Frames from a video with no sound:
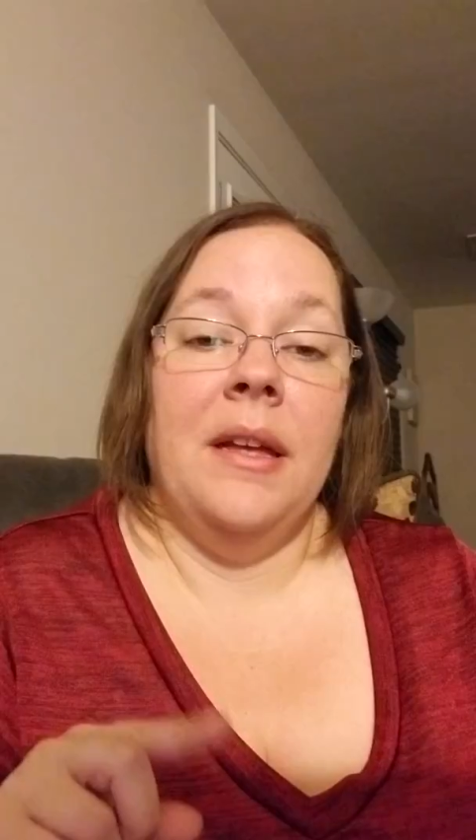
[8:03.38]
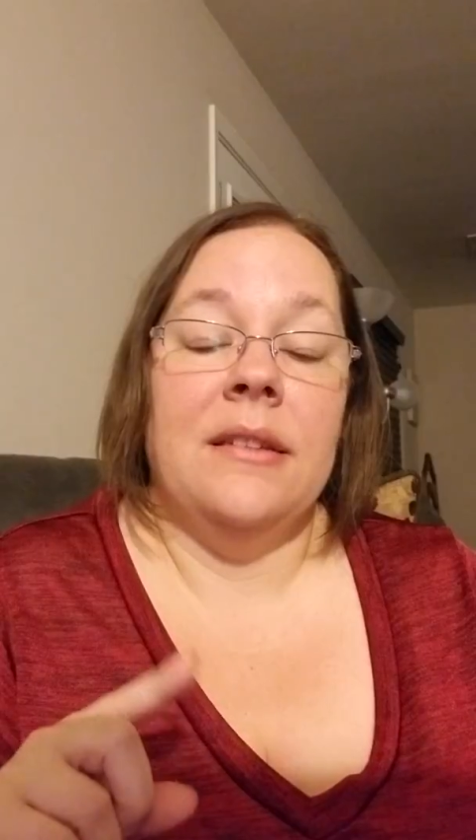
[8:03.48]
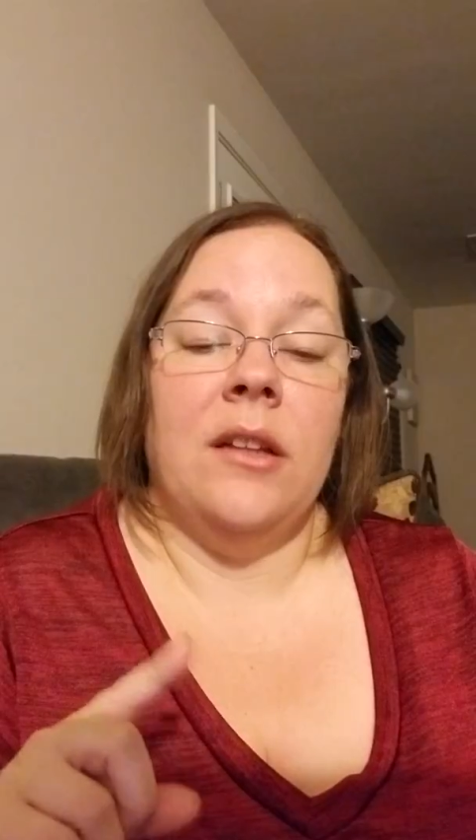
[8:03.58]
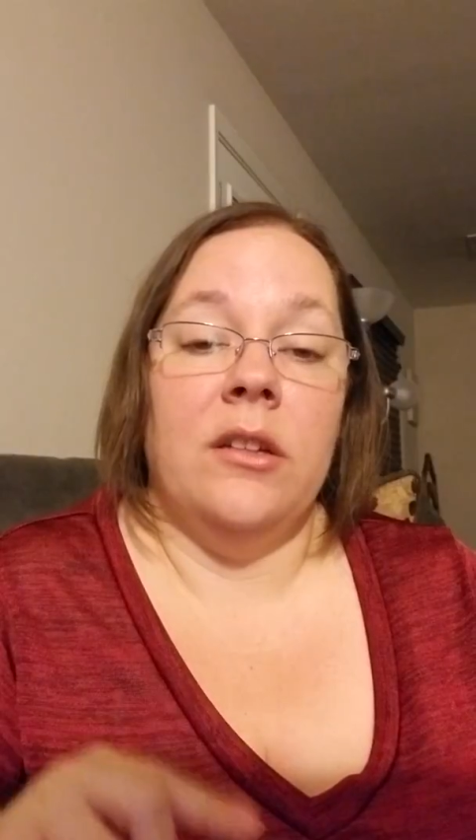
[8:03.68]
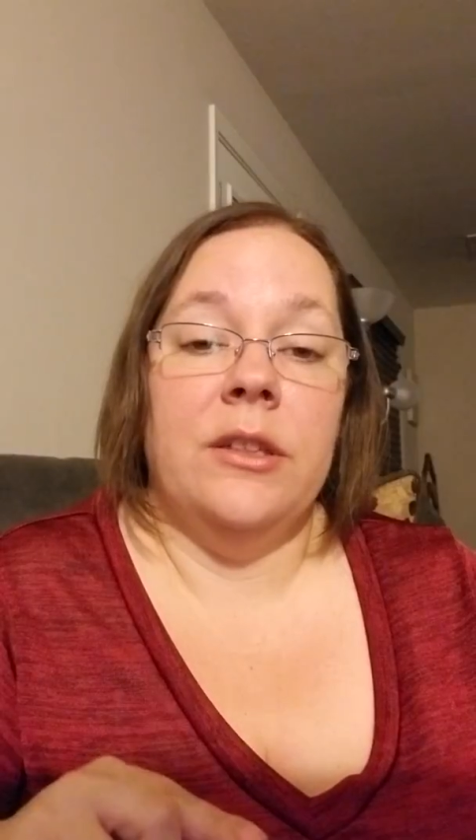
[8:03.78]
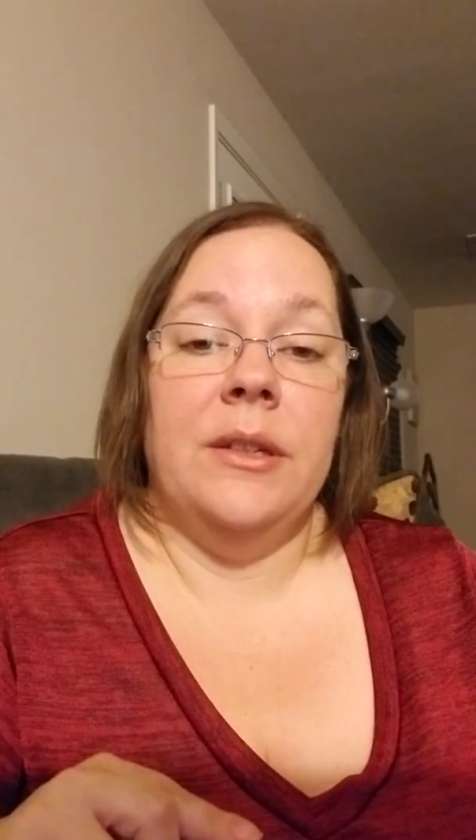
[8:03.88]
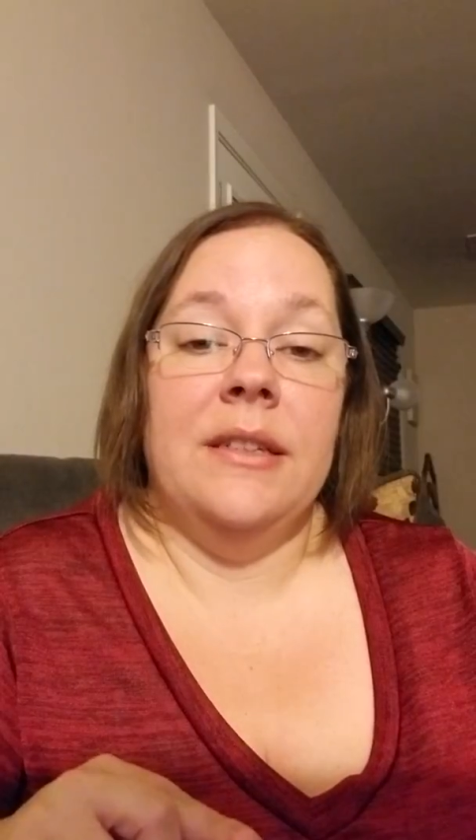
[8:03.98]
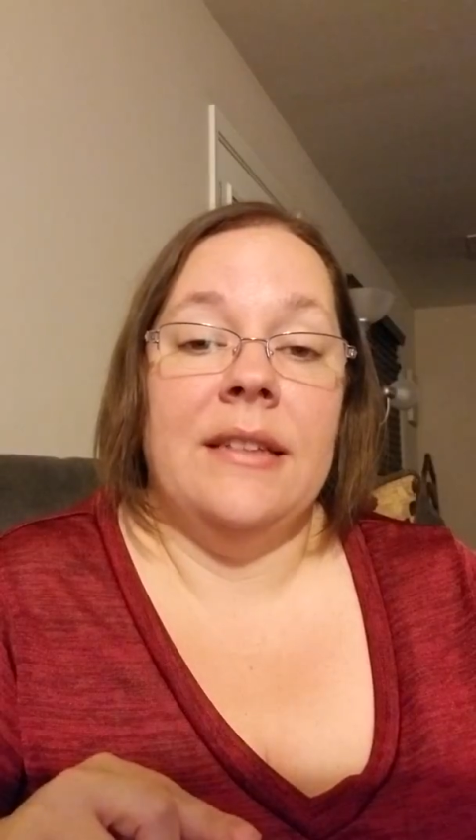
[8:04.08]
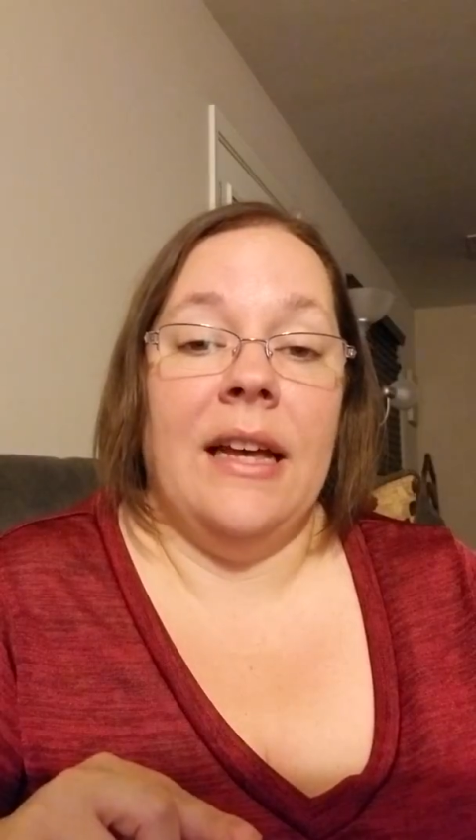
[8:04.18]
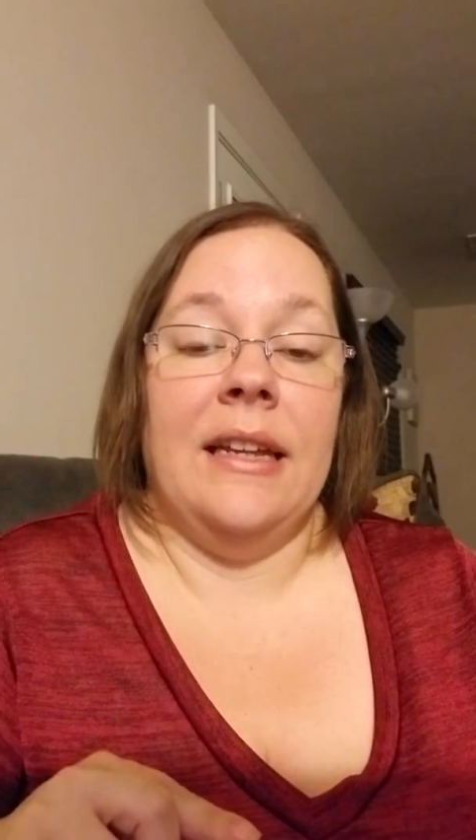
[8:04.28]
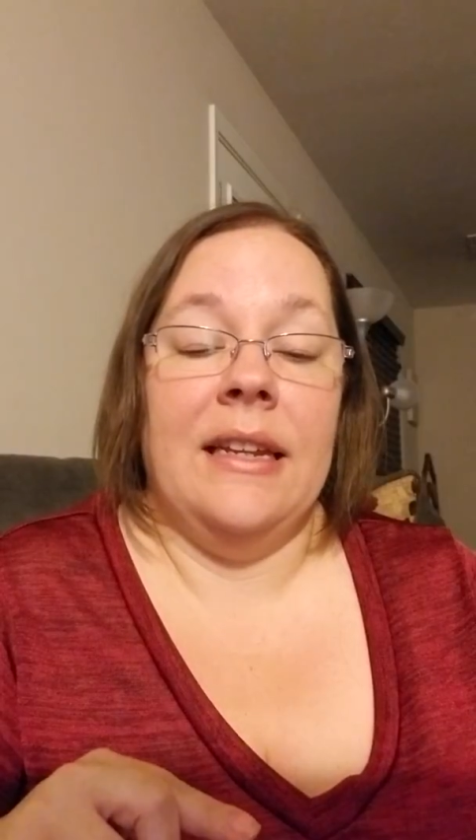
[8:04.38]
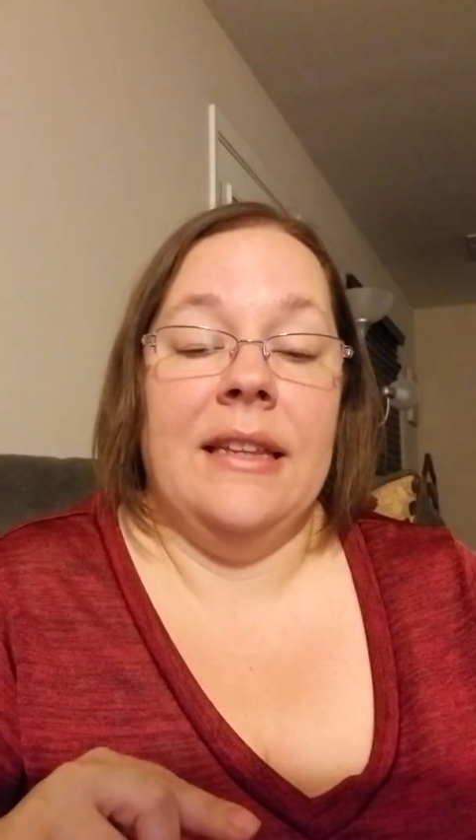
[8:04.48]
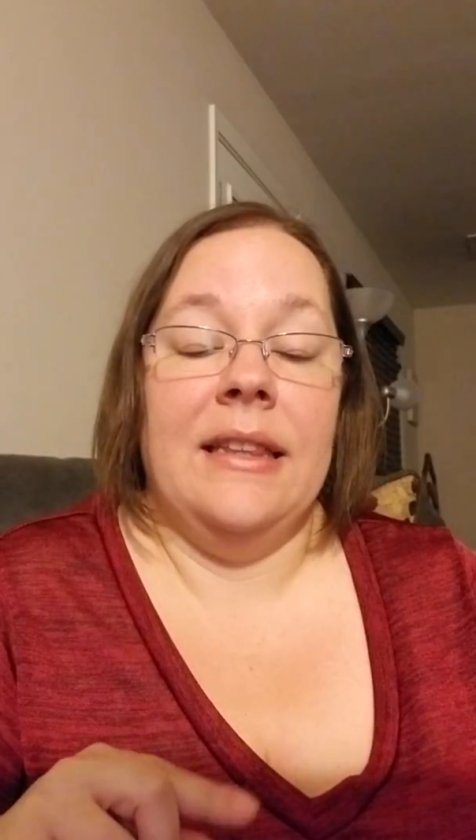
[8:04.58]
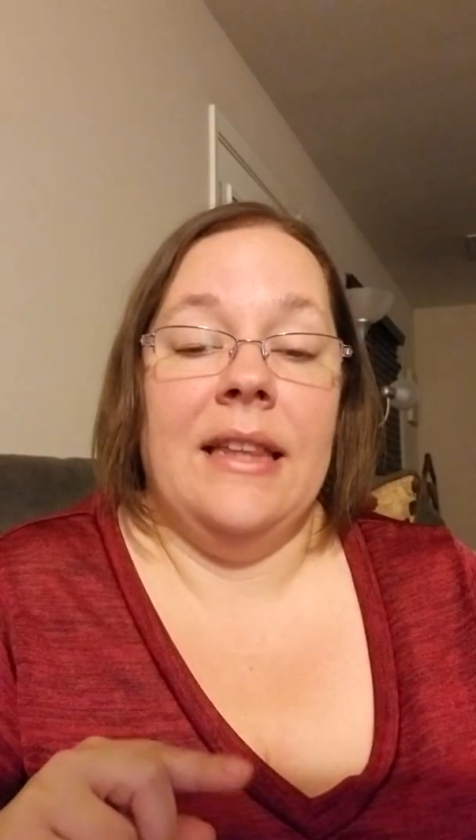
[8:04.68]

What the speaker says: has also decided